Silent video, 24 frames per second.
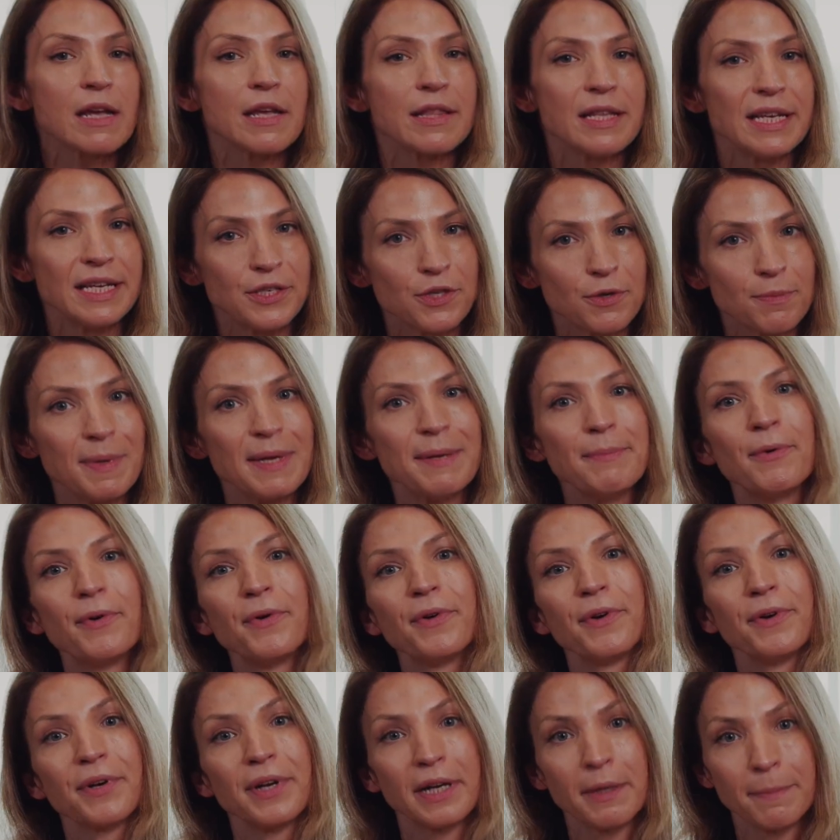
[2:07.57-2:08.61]
These are people
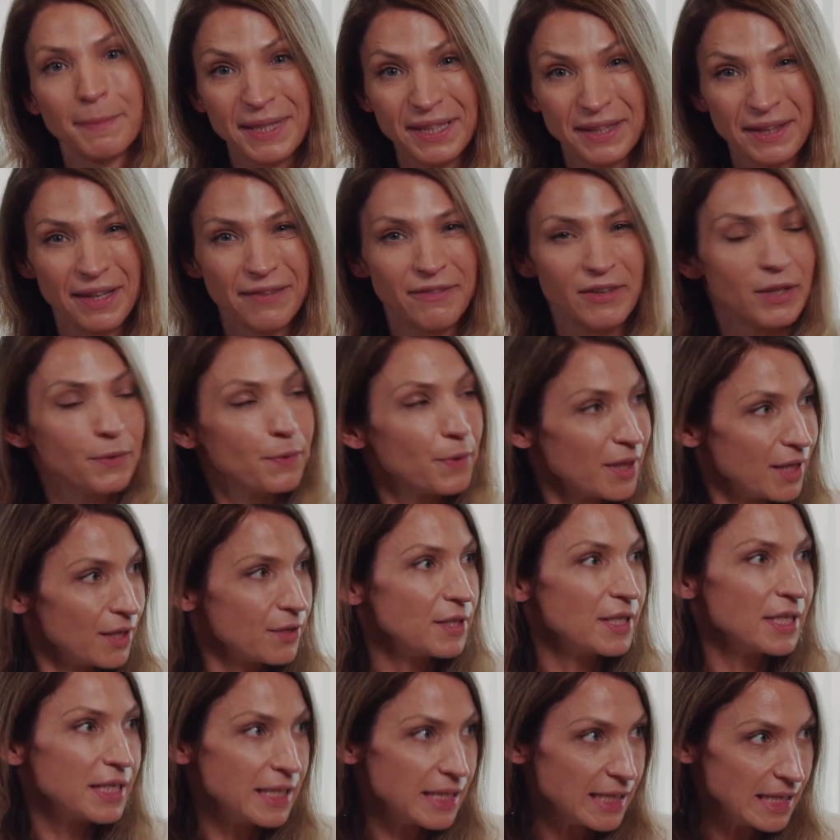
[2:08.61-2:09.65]
who are going to be living with their
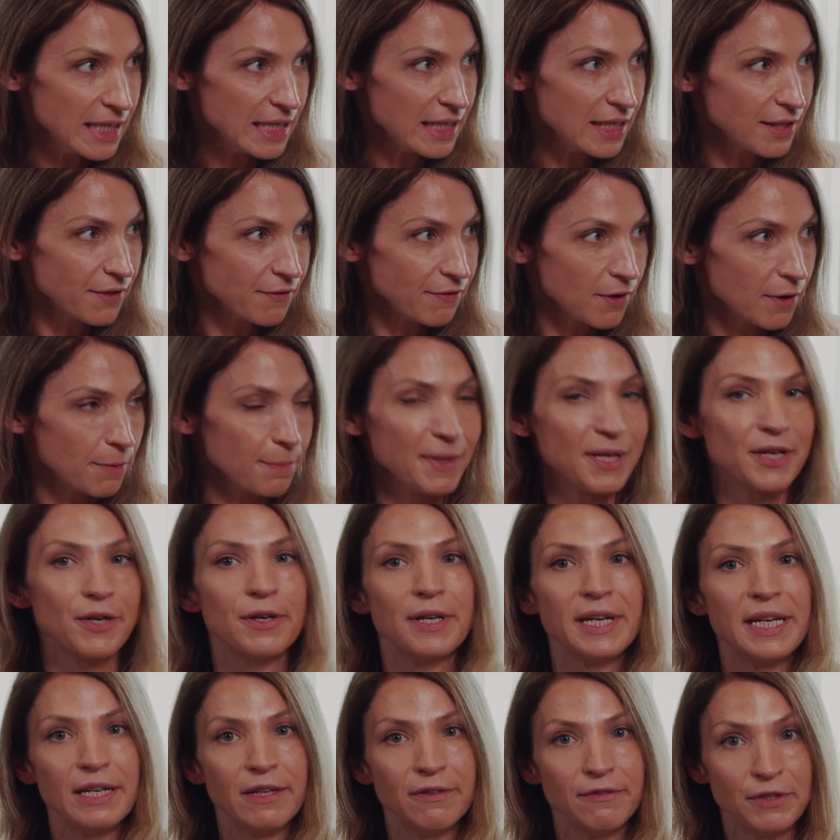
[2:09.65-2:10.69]
disease for a
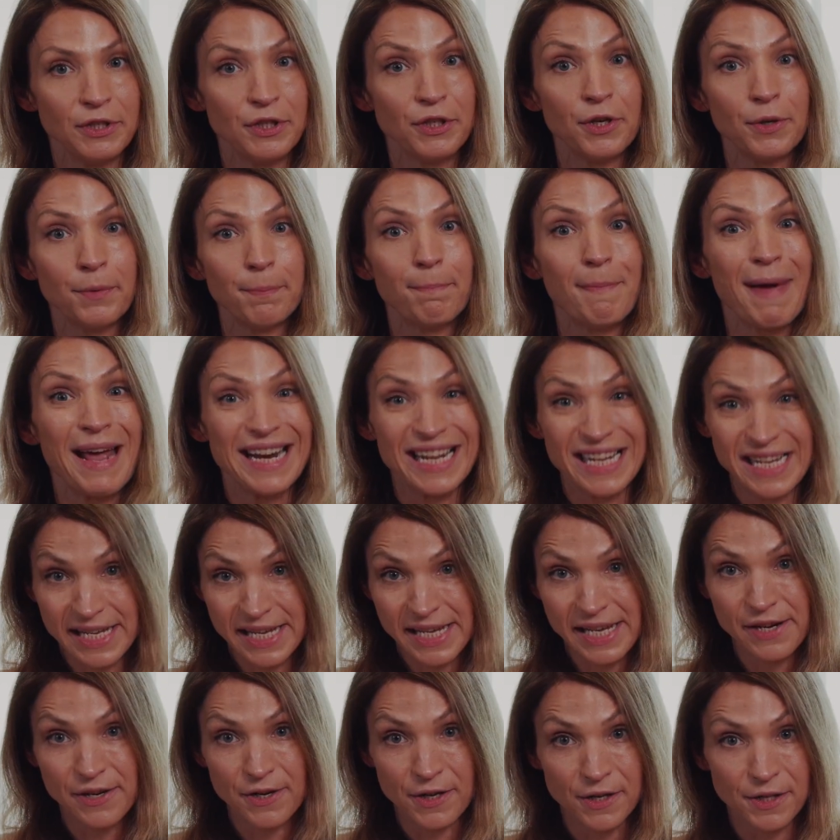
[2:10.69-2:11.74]
period of, many
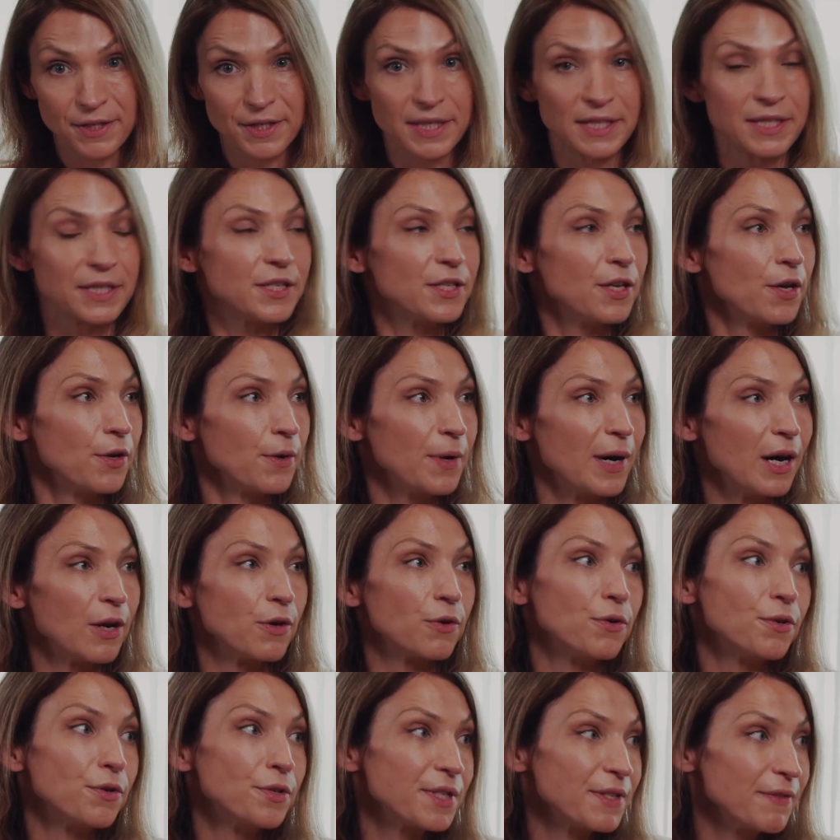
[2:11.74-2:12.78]
years. And so our
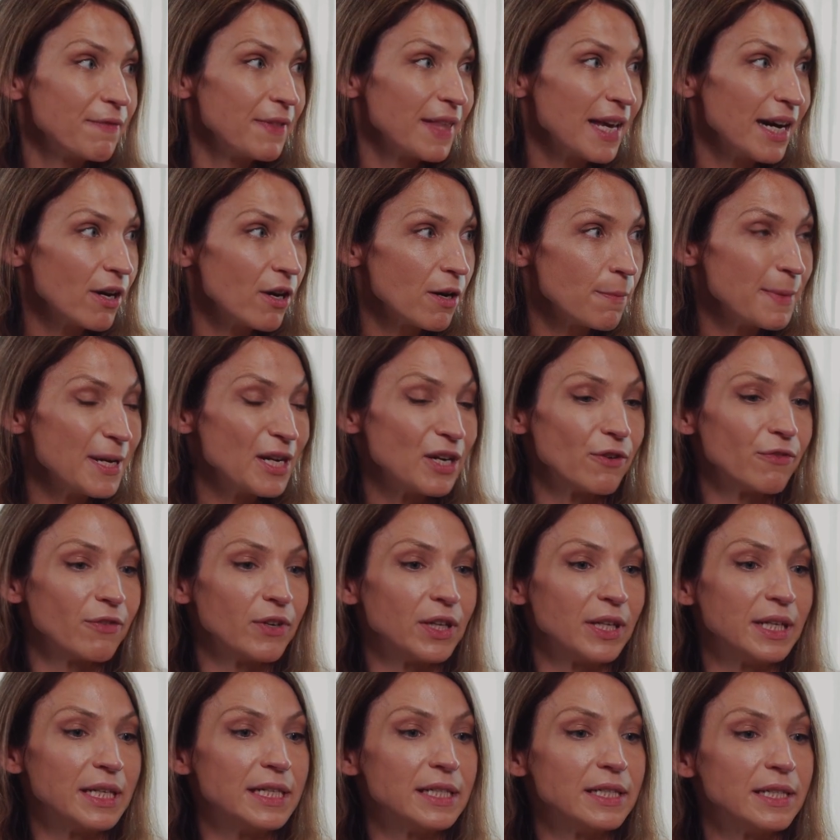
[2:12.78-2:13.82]
goals of therapy are
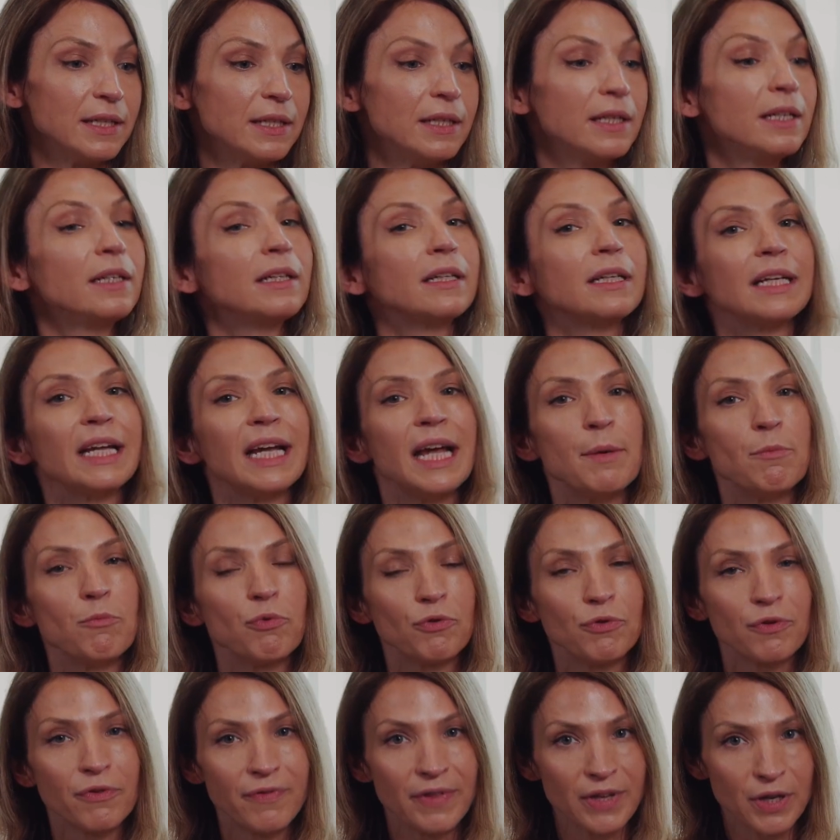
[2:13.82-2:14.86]
really to
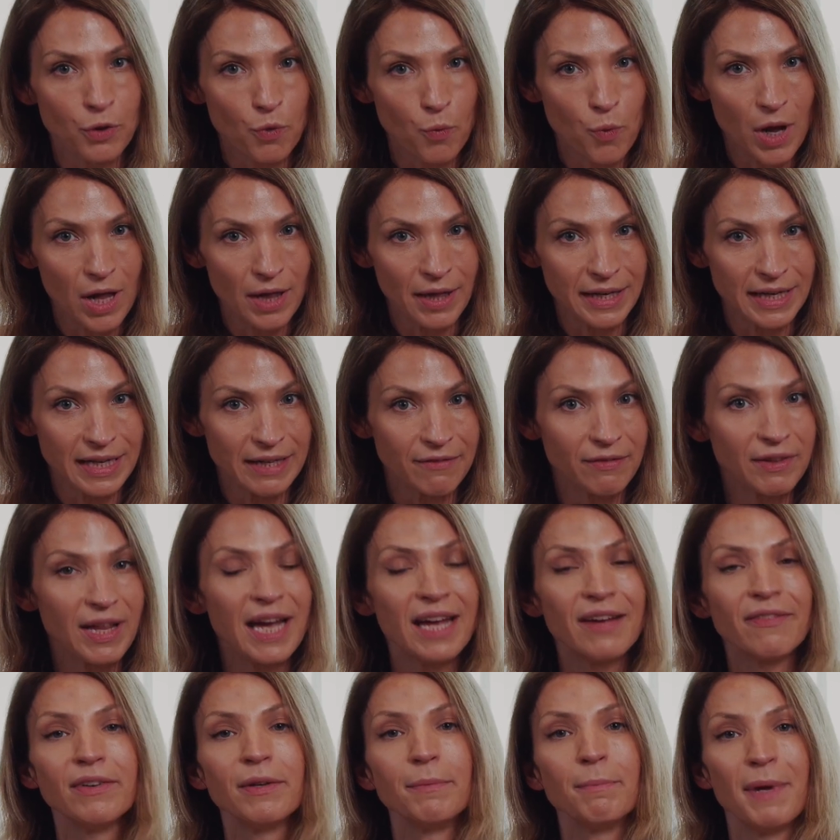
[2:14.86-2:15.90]
improve their quality of
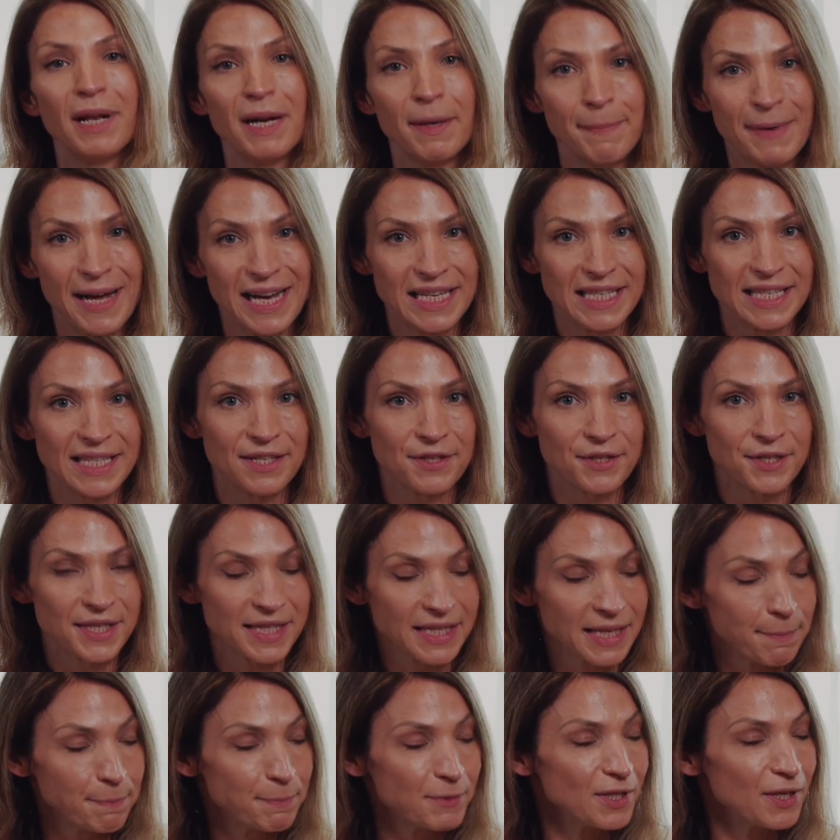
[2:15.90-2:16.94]
life and minimize their
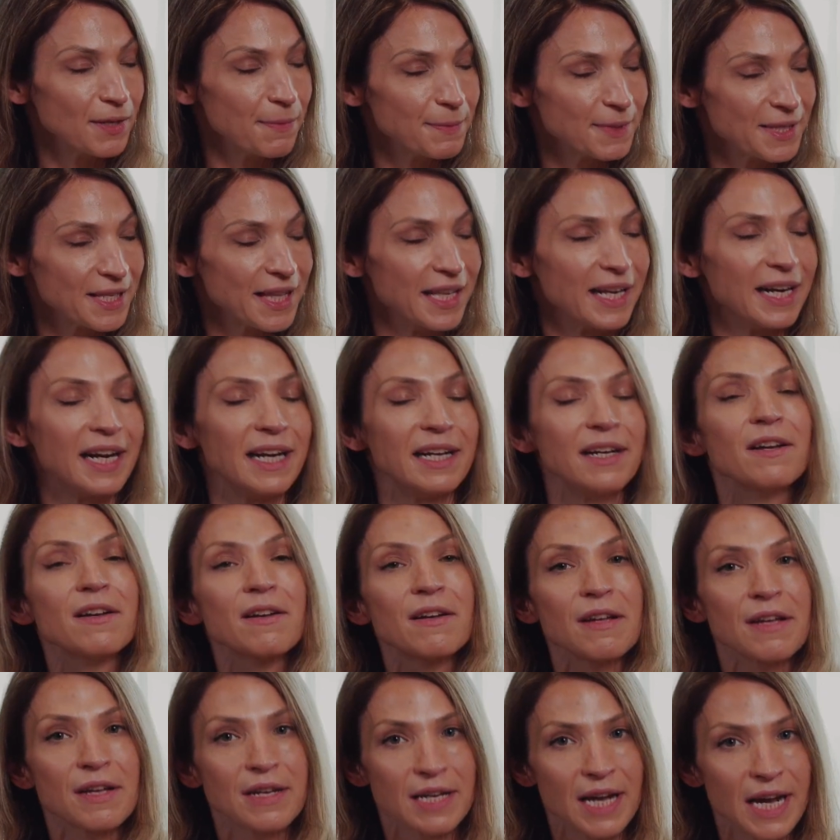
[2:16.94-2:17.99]
symptoms. And then I
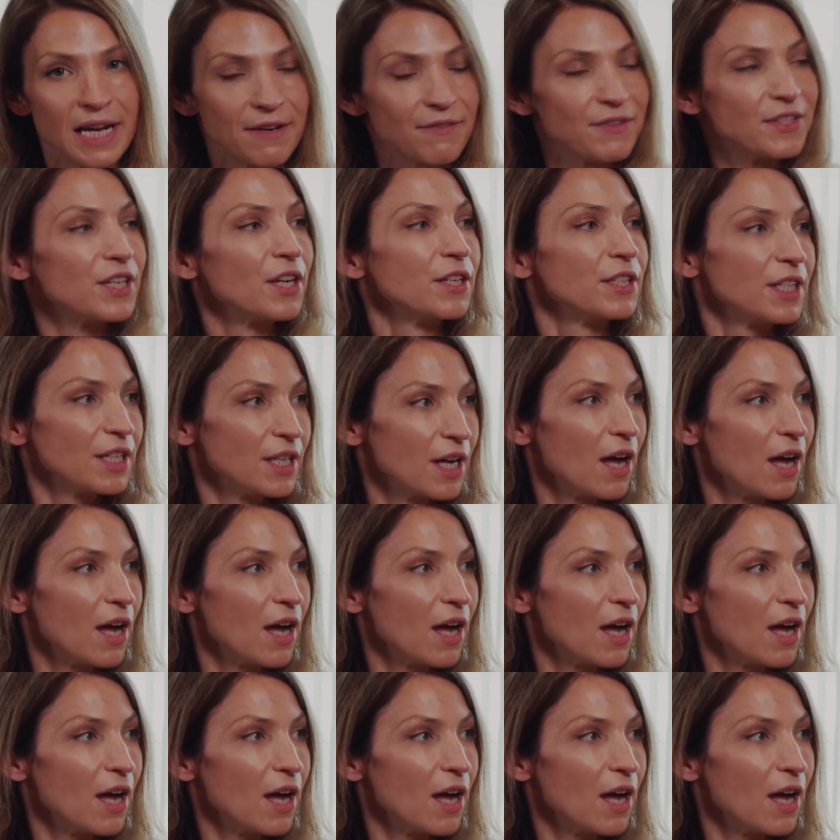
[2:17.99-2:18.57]
kind of start to